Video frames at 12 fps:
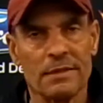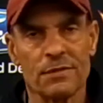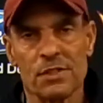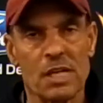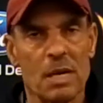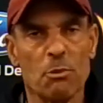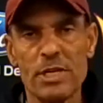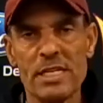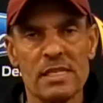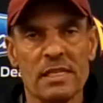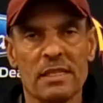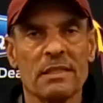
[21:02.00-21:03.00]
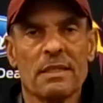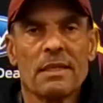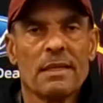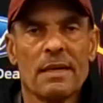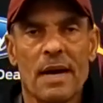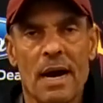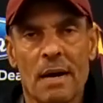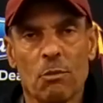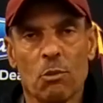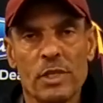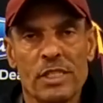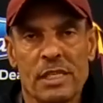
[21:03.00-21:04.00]
for some reason,
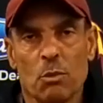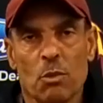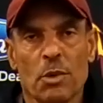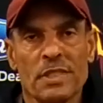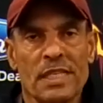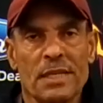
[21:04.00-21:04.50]
we sit where we